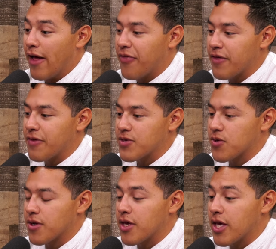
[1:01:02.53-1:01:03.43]
I think things are
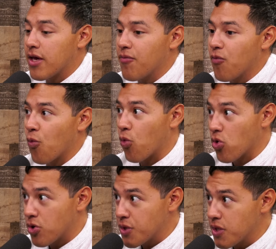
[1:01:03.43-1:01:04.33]
going to get
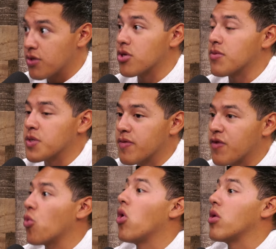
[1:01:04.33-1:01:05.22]
worse in terms of
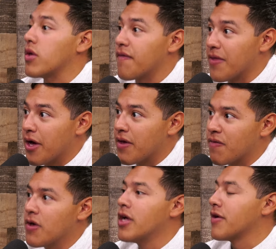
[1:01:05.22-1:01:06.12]
the quality of
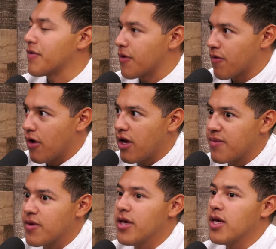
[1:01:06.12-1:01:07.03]
life, the
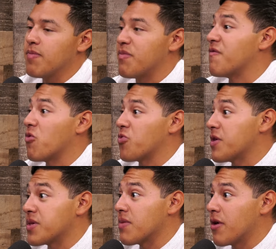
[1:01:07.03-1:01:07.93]
crime, before
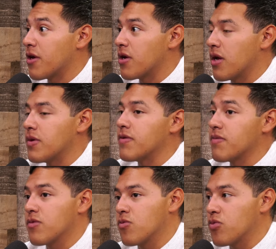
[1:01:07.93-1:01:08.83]
things get better. I
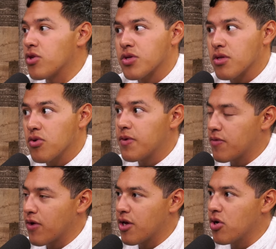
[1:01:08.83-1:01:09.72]
mean, there's a little bit
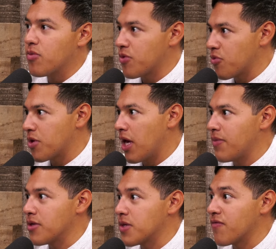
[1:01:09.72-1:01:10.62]
of ray of hope with what
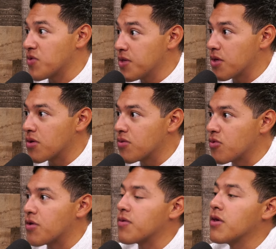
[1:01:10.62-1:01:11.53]
happened in San Francisco
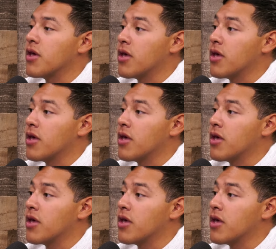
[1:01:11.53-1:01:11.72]
with